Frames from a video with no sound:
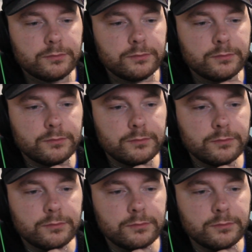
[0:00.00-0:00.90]

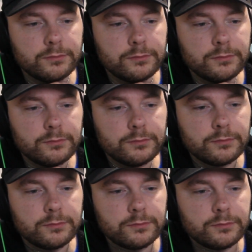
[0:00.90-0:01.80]

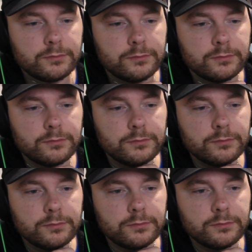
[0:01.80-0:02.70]

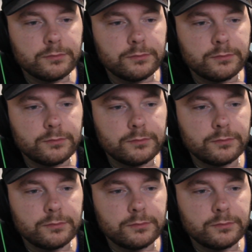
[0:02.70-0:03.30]
This person isn't speaking.